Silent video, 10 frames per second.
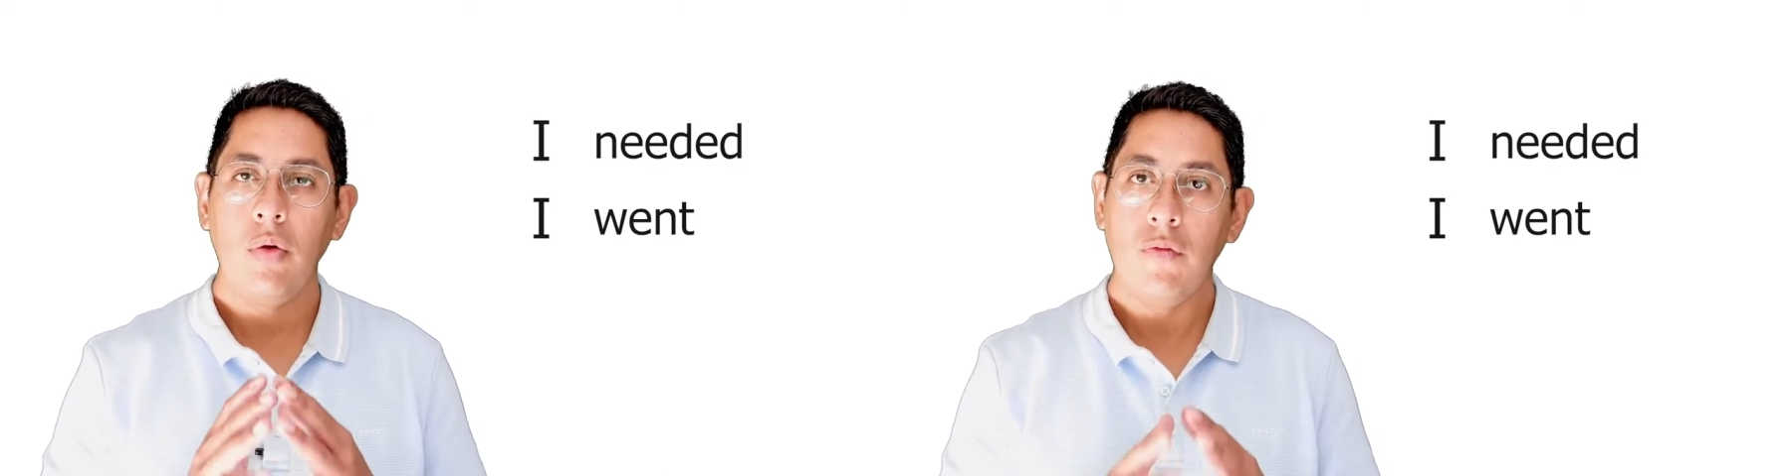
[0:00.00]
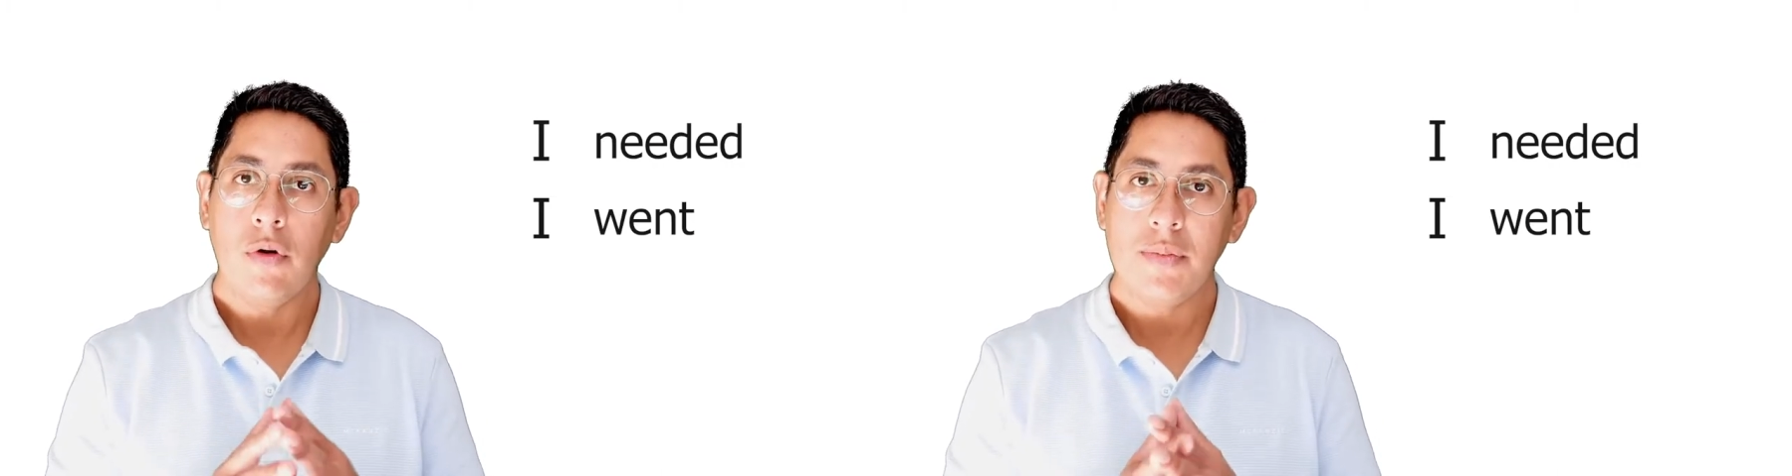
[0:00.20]

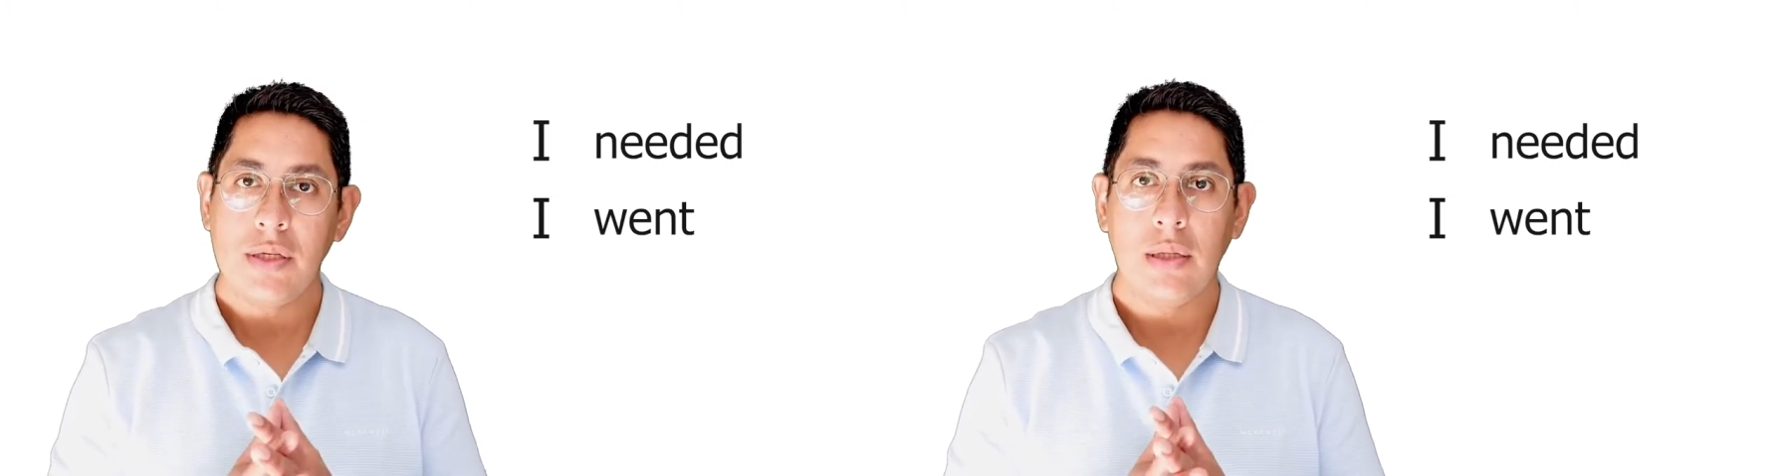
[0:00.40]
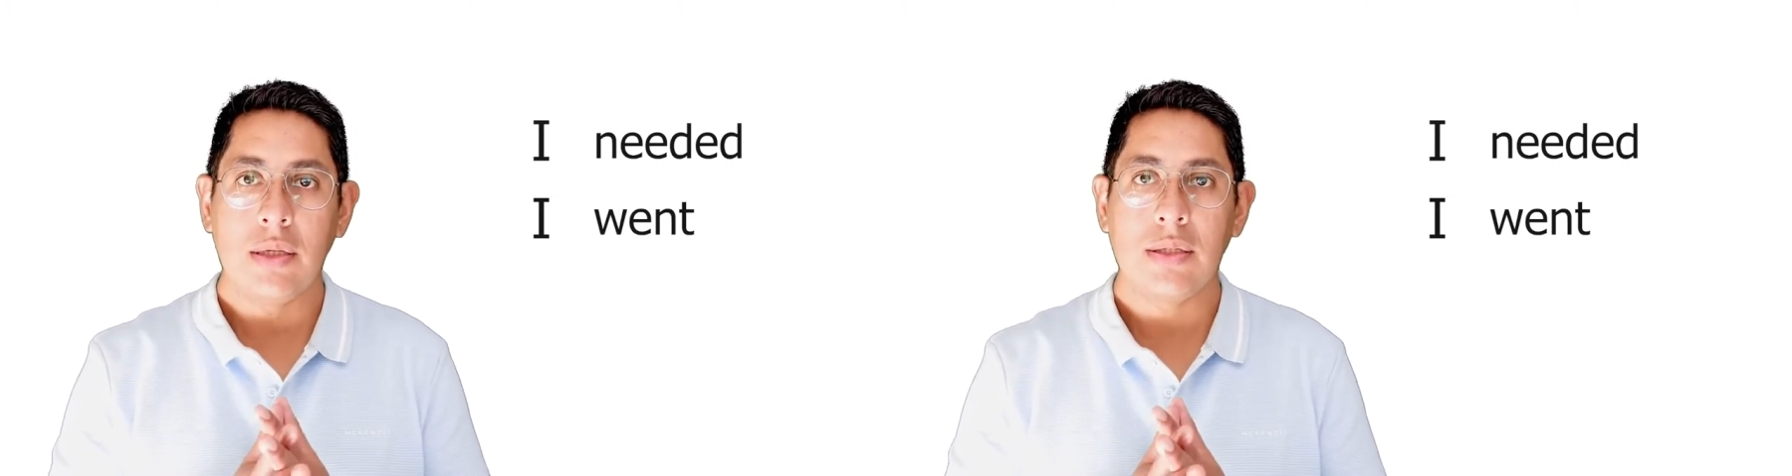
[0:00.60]
you form
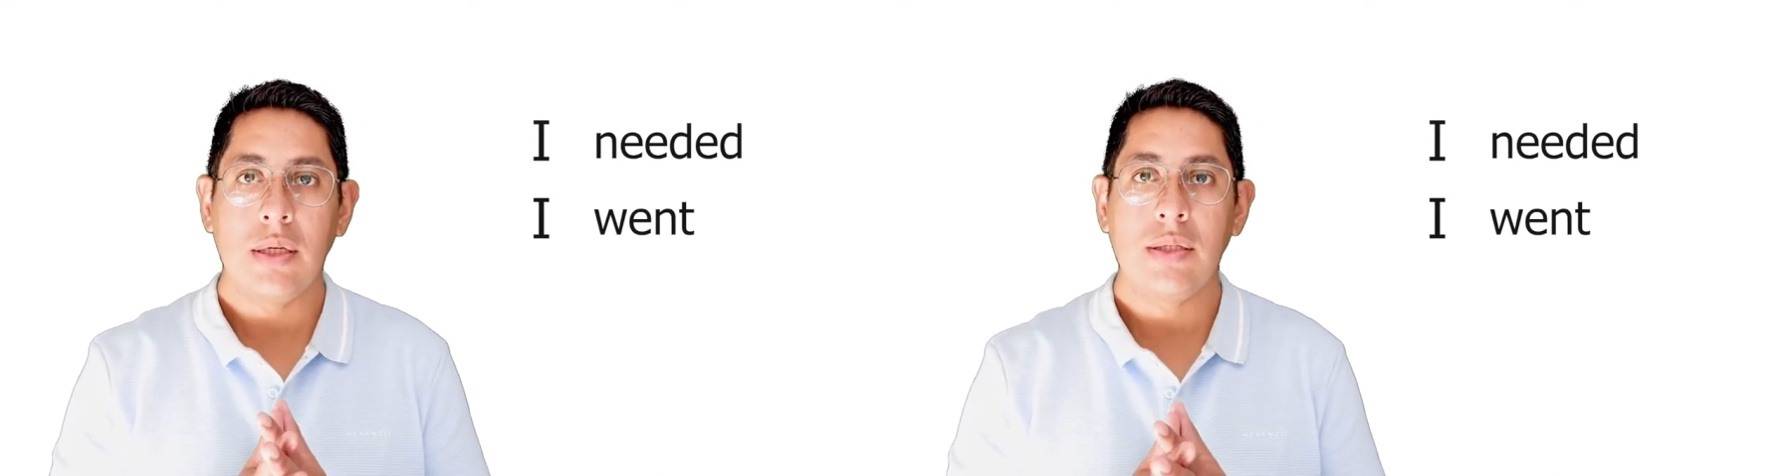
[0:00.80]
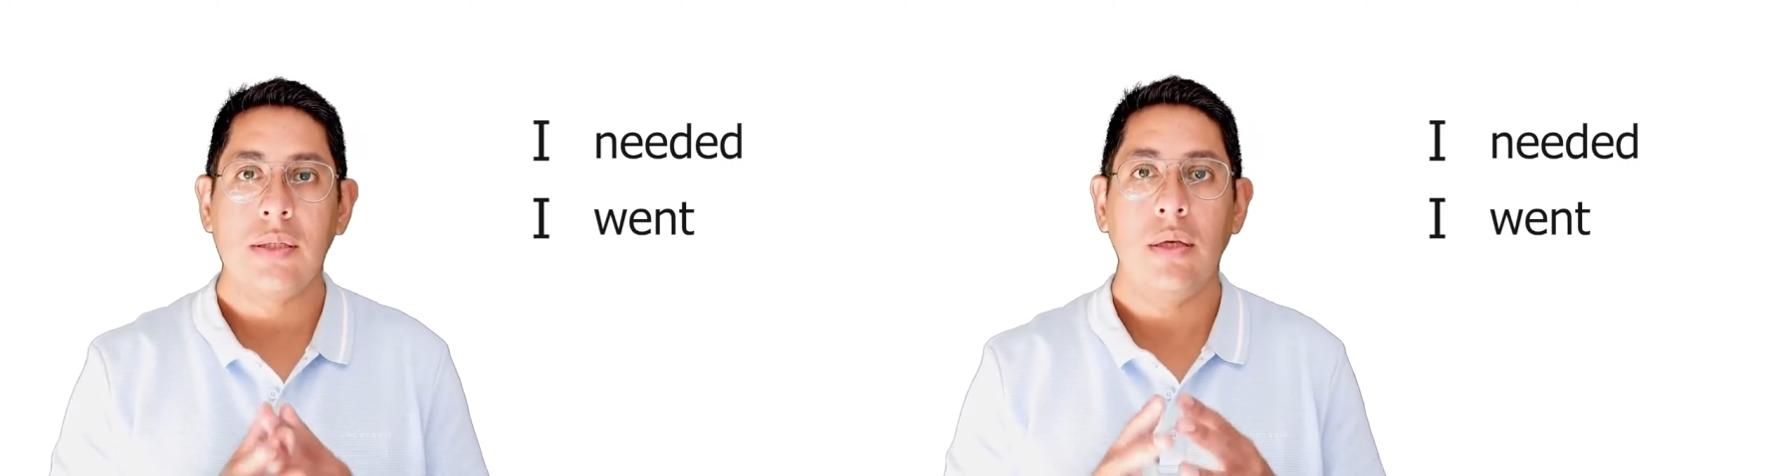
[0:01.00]

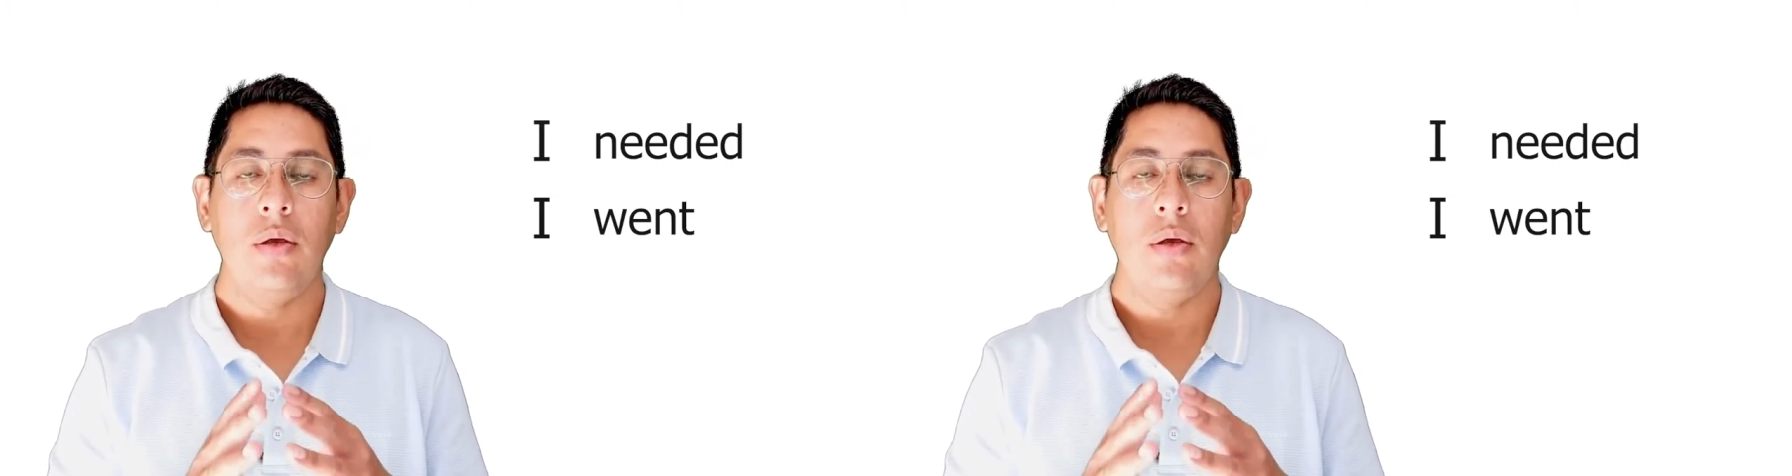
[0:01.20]
sentences,